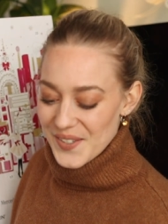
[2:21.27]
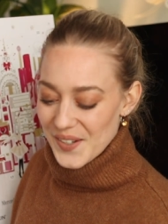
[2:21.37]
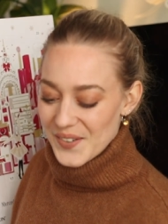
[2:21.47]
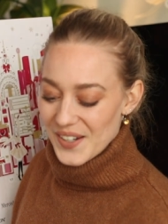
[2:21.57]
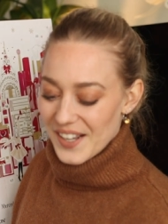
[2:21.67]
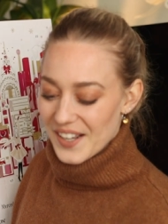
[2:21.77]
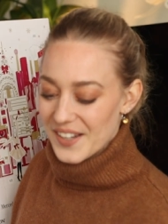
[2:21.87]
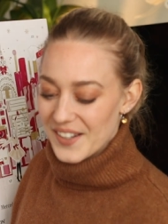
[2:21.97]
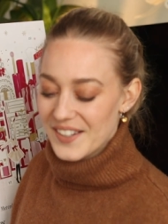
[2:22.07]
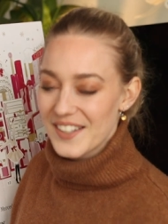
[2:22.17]
so
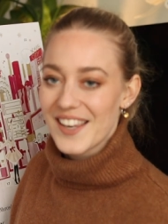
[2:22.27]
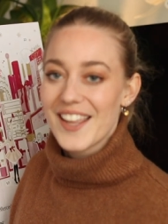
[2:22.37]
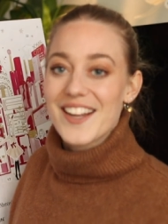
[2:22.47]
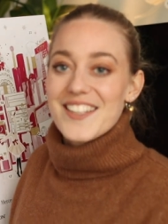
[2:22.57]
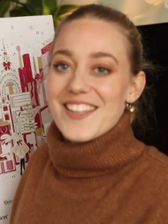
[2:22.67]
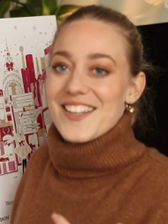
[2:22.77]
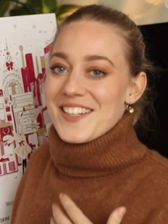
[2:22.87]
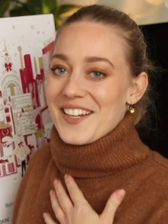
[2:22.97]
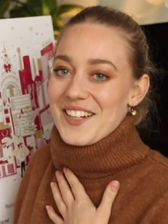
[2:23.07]
uh, like I said,